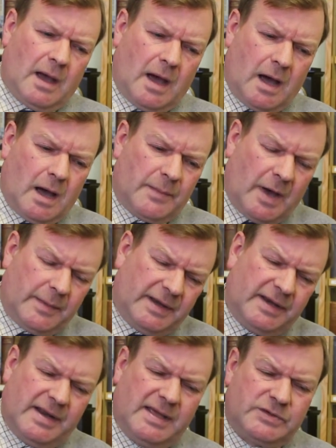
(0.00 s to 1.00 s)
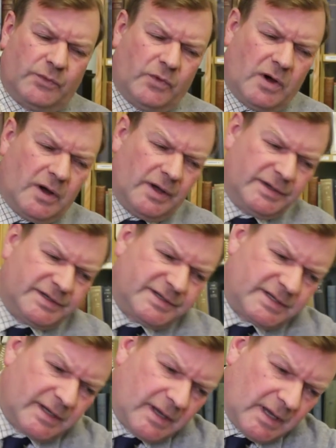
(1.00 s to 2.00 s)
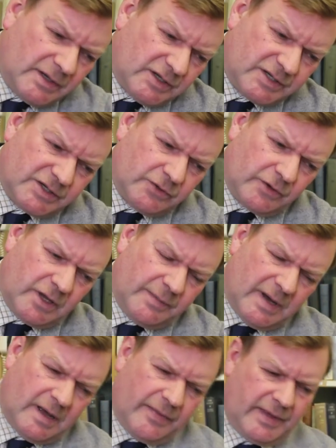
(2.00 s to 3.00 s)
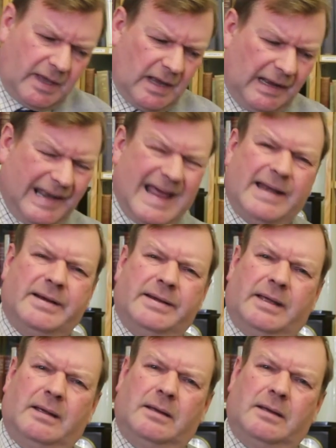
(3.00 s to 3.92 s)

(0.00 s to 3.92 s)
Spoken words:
I mean, in his words, just talking about the landing